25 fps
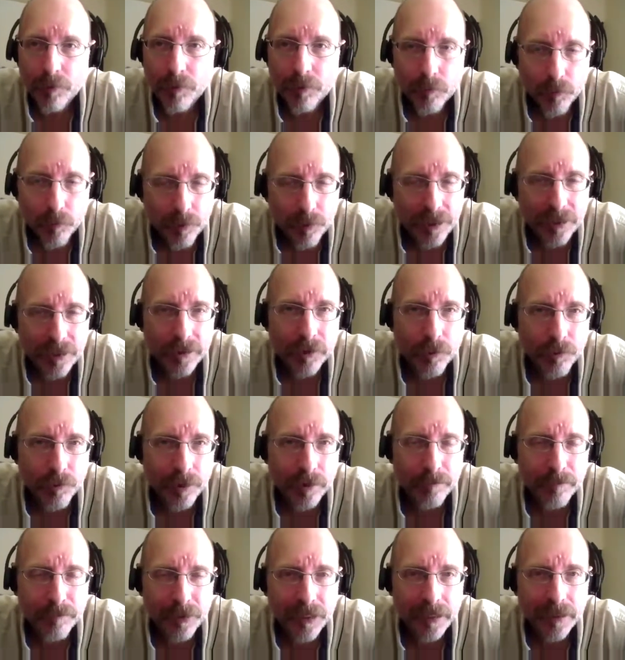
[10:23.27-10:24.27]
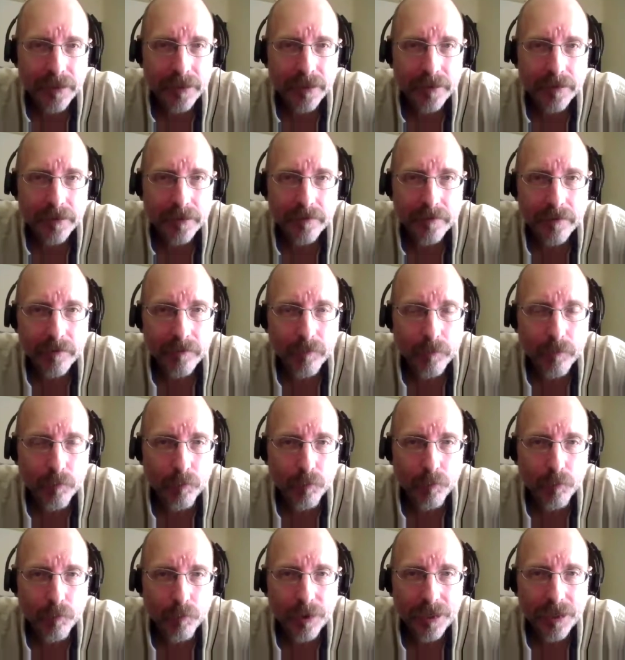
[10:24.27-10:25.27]
we can
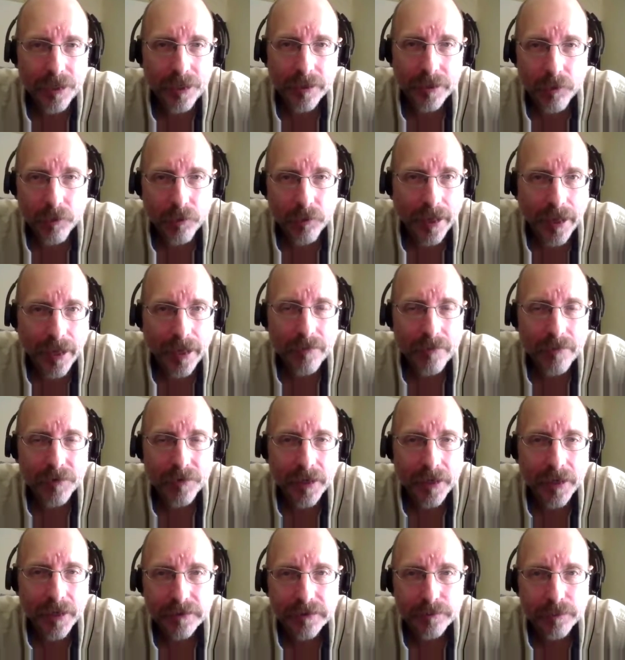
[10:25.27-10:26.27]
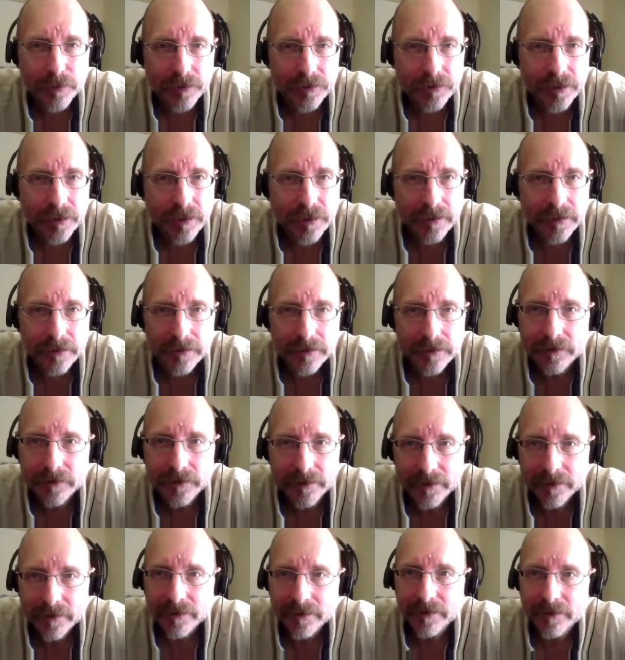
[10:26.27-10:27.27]
only have an expertise
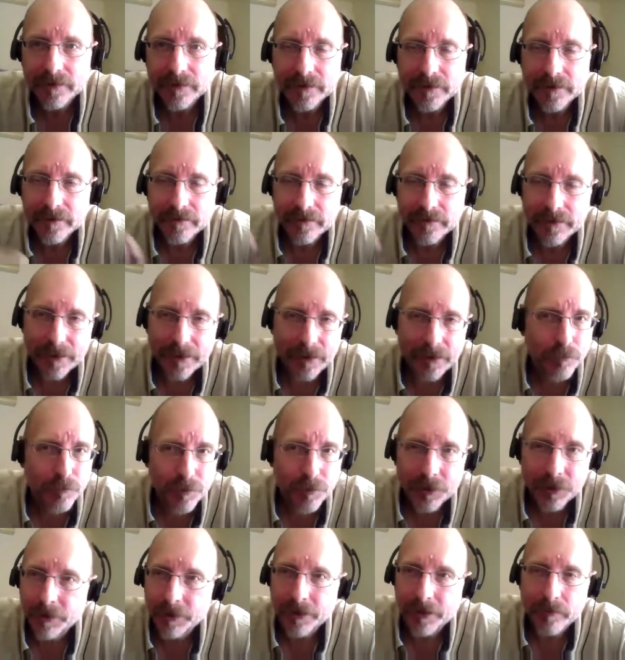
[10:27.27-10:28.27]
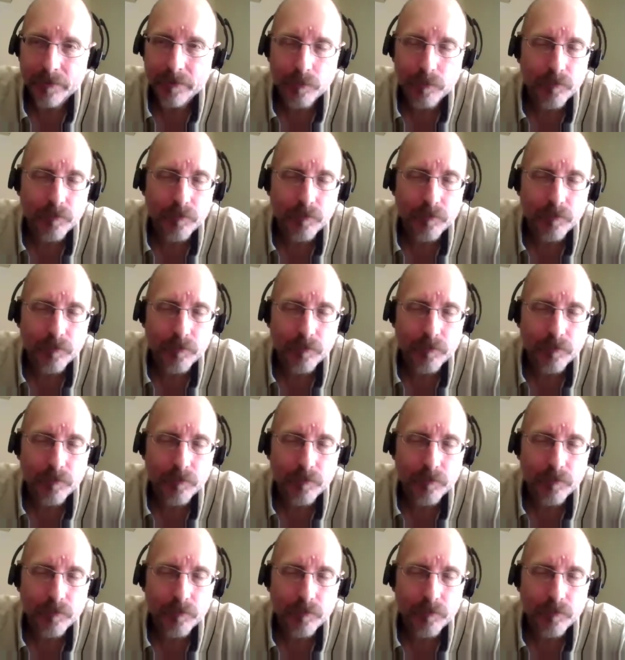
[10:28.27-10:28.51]
in really